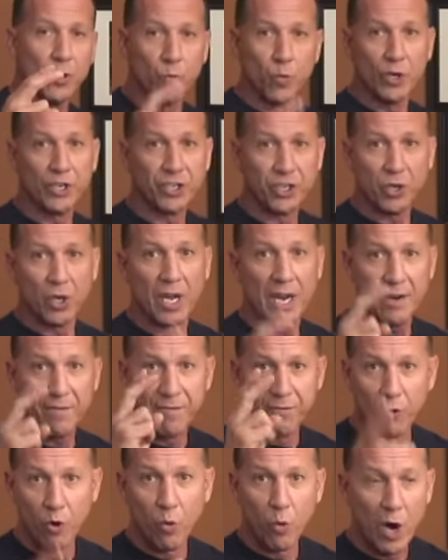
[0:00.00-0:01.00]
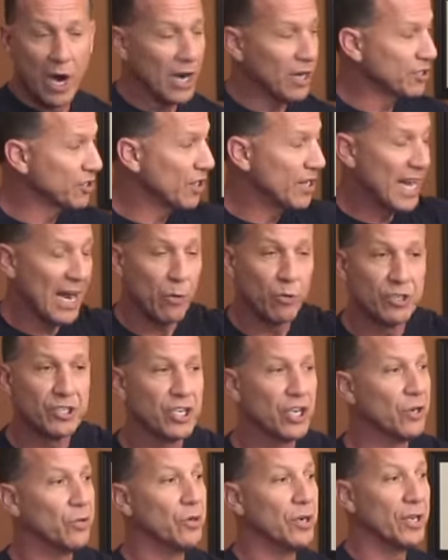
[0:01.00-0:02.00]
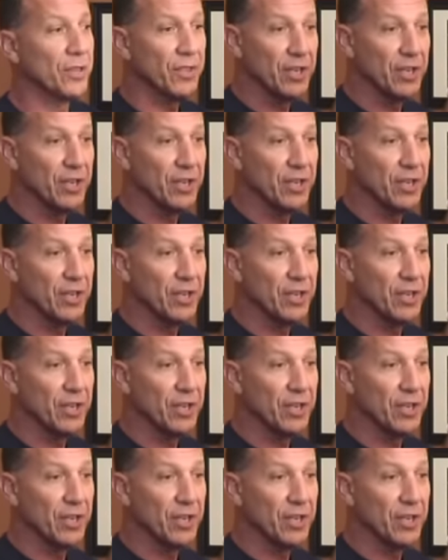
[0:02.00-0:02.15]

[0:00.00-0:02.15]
which you'll have four wires on that one too.